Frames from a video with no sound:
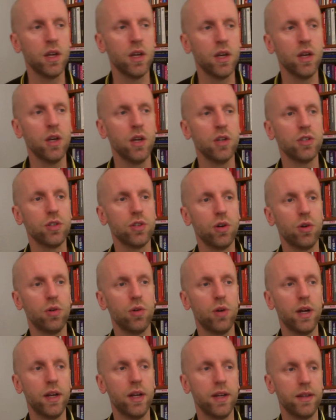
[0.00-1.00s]

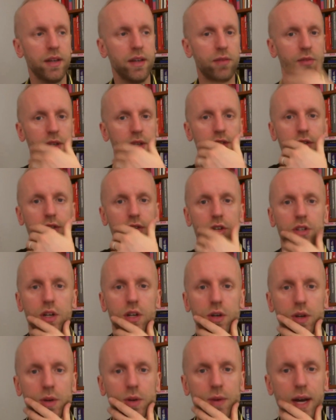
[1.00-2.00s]
So if we start to
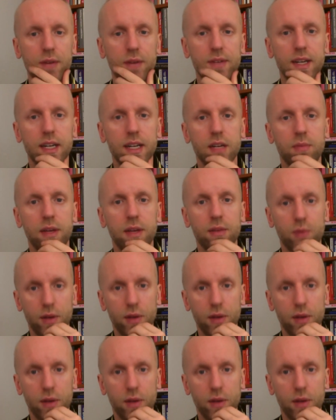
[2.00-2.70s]
look around a little bit,